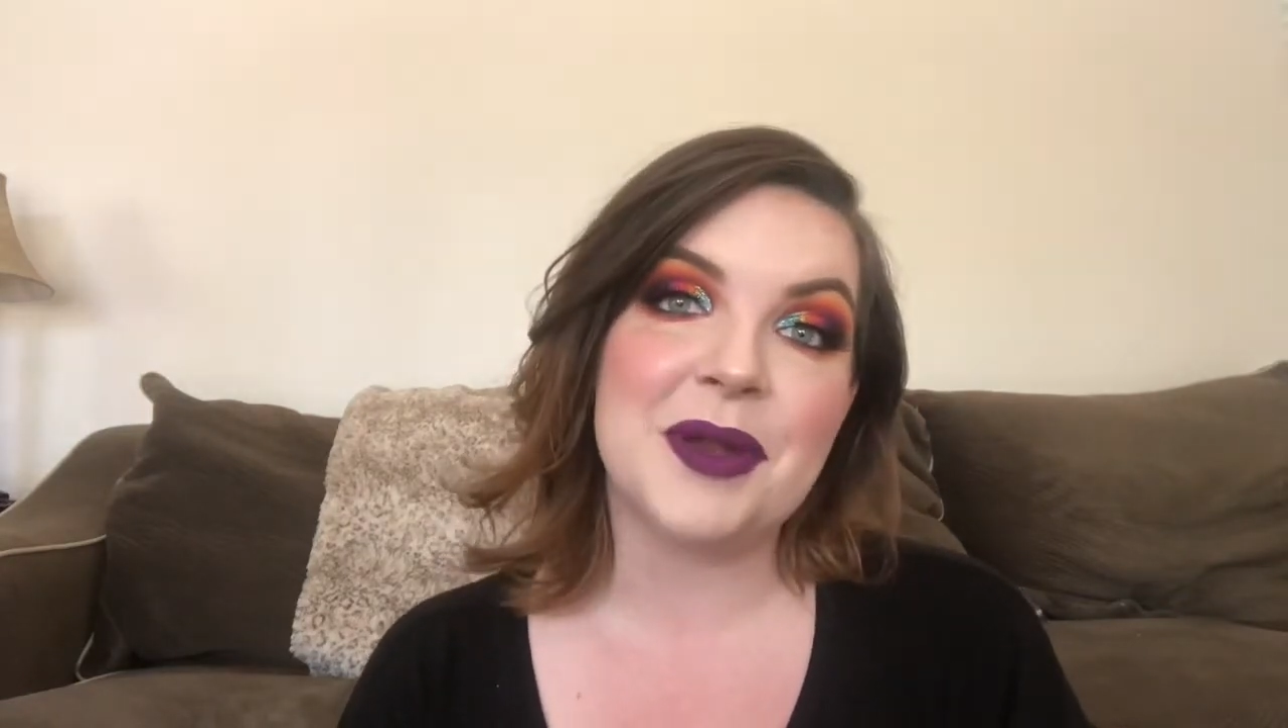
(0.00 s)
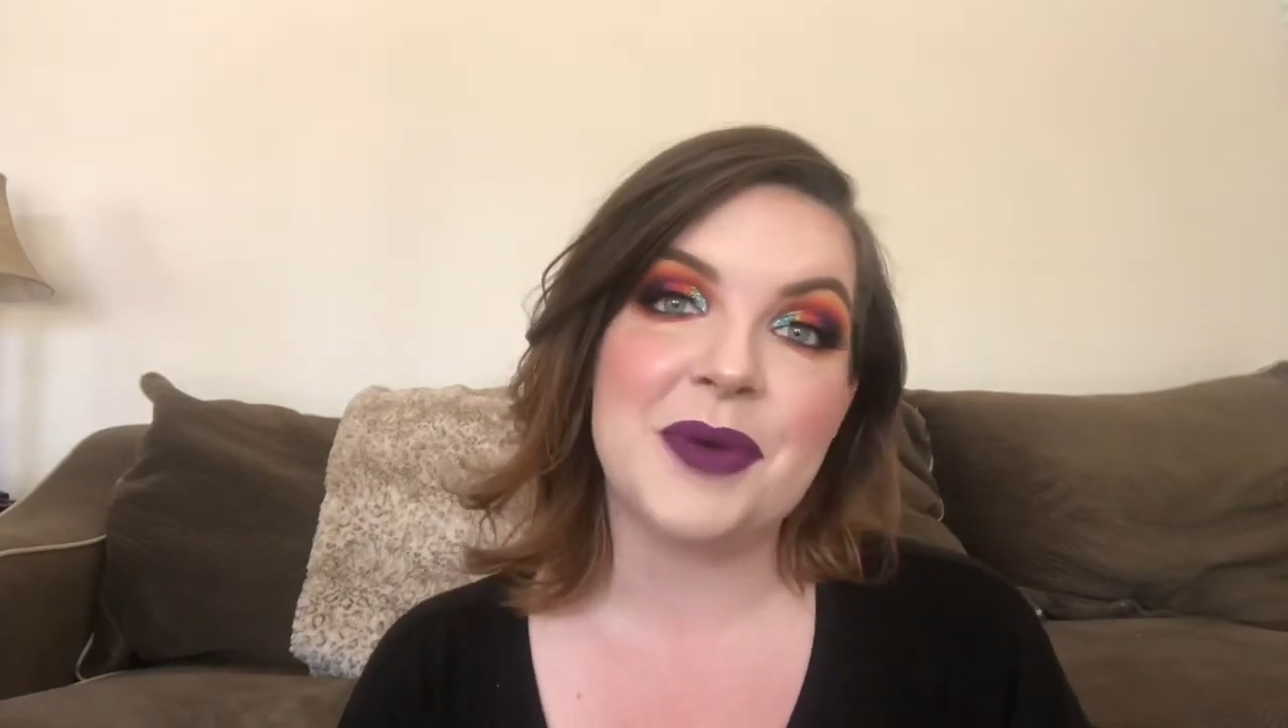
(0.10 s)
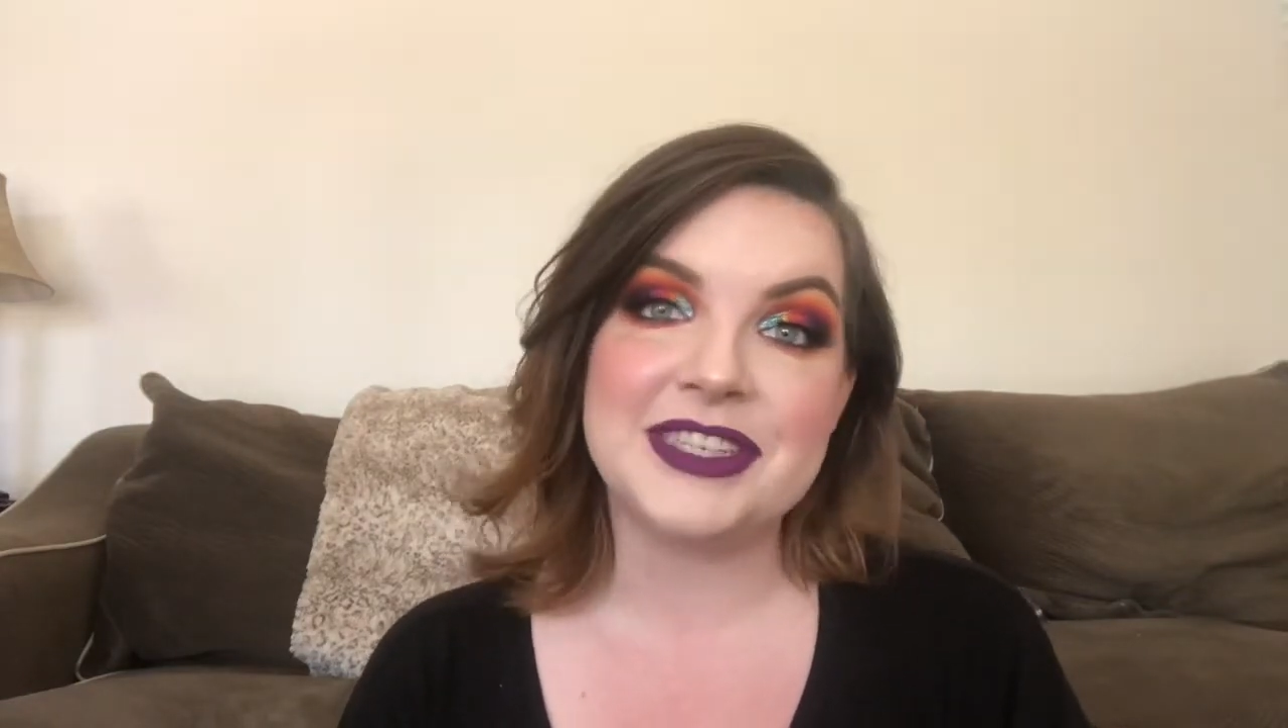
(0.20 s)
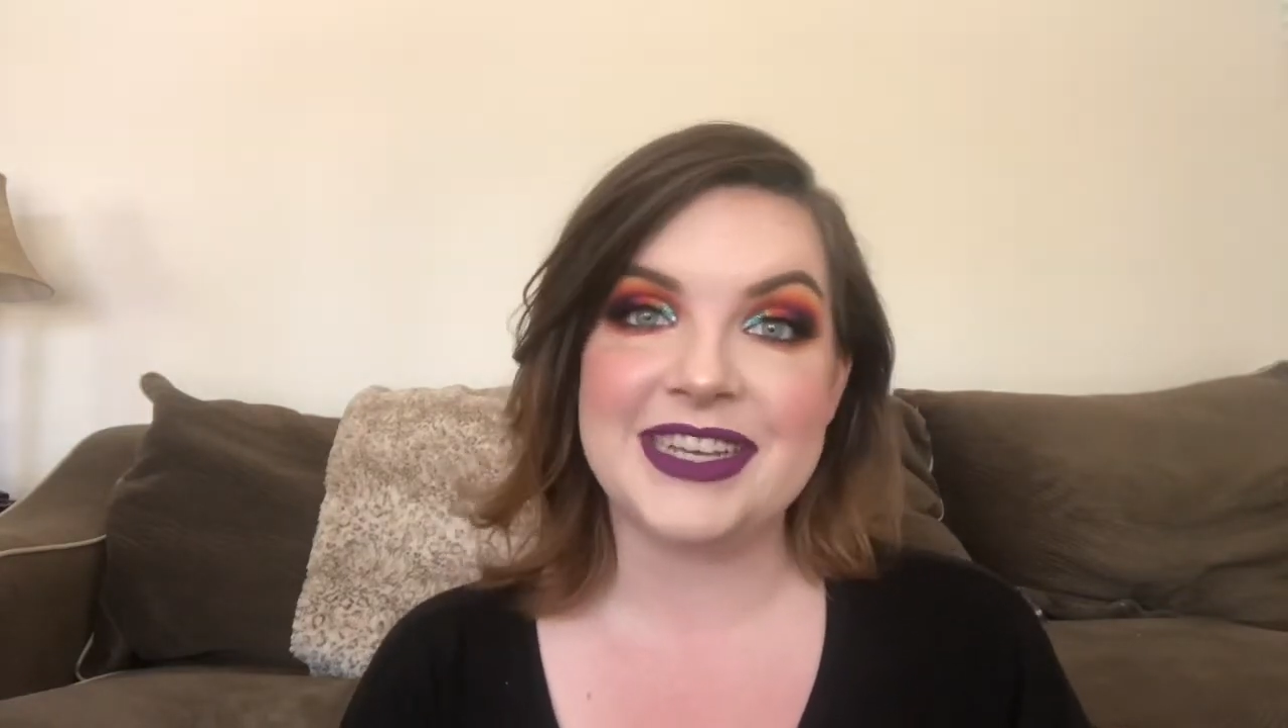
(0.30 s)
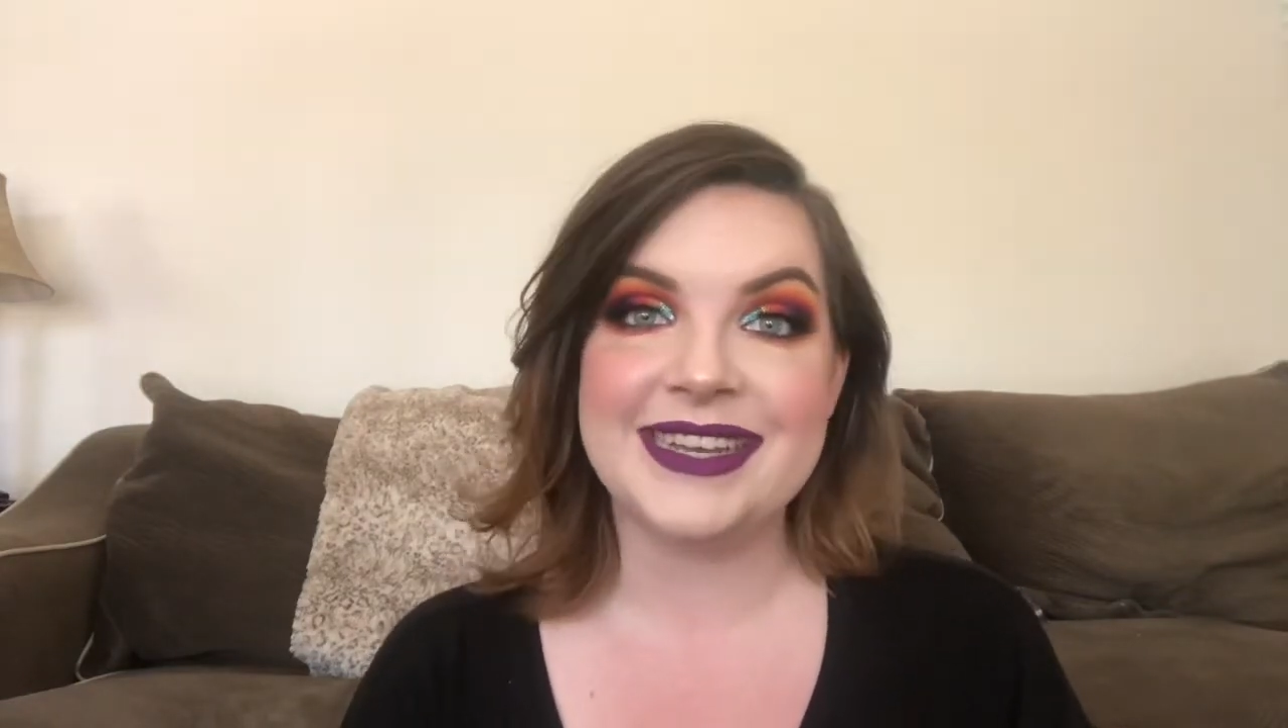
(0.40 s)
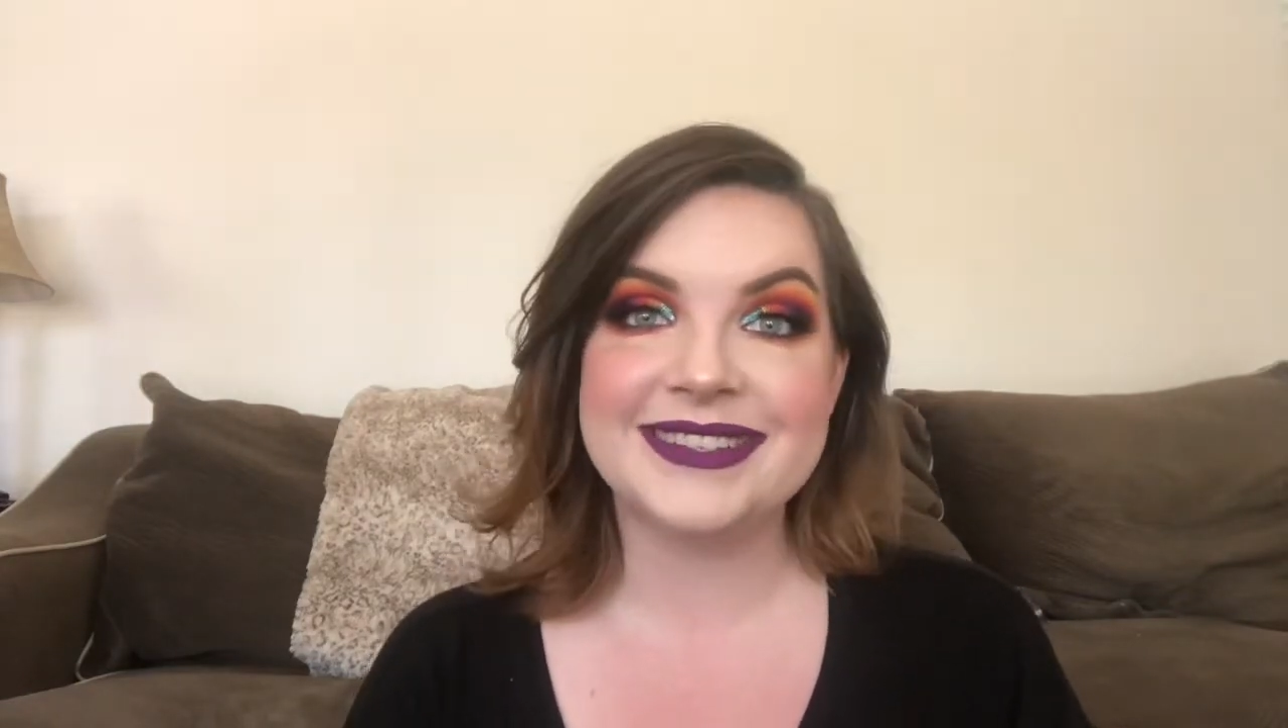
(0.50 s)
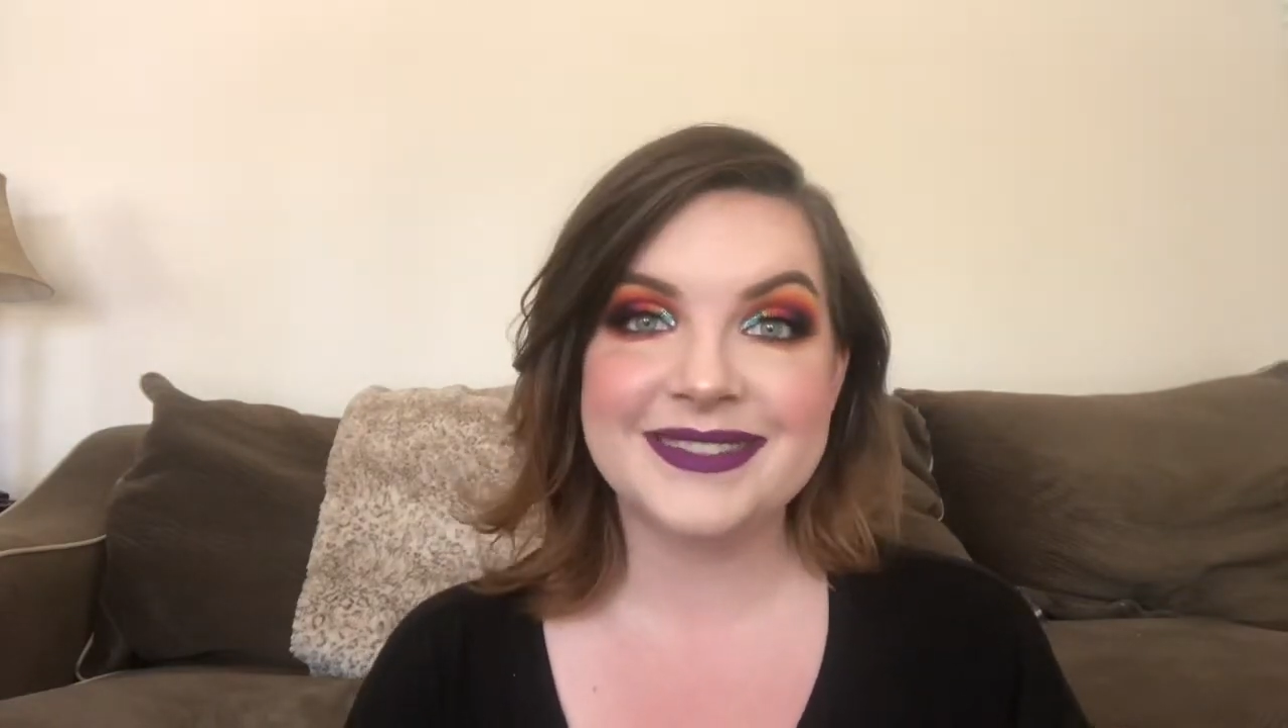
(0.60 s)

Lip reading: on watching.